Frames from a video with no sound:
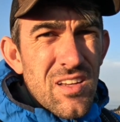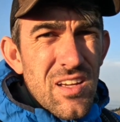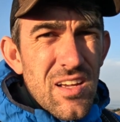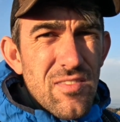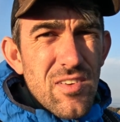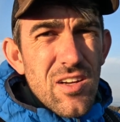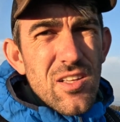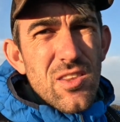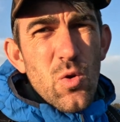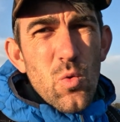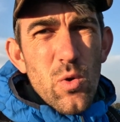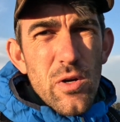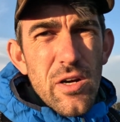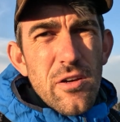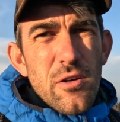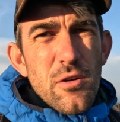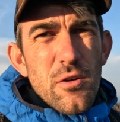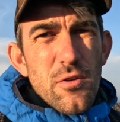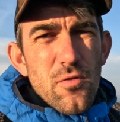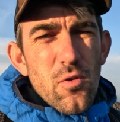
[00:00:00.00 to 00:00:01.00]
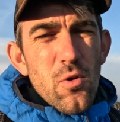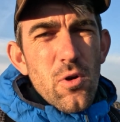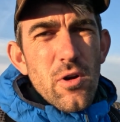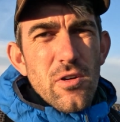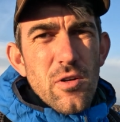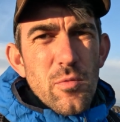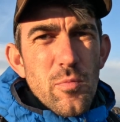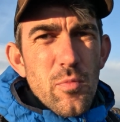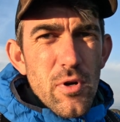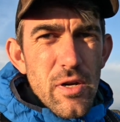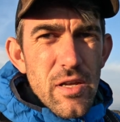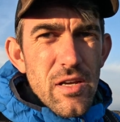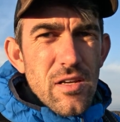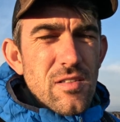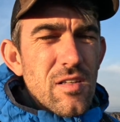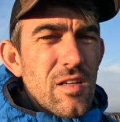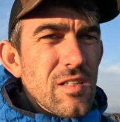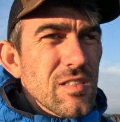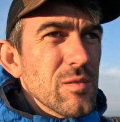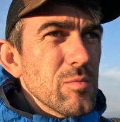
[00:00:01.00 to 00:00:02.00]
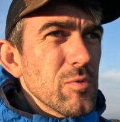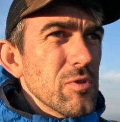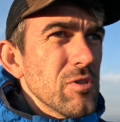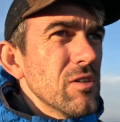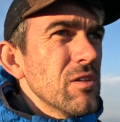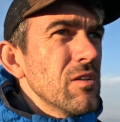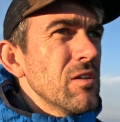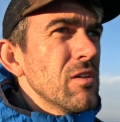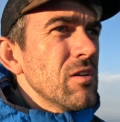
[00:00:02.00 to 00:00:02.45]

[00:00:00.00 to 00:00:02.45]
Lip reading: I've got the 100 to 400 pretty accessible.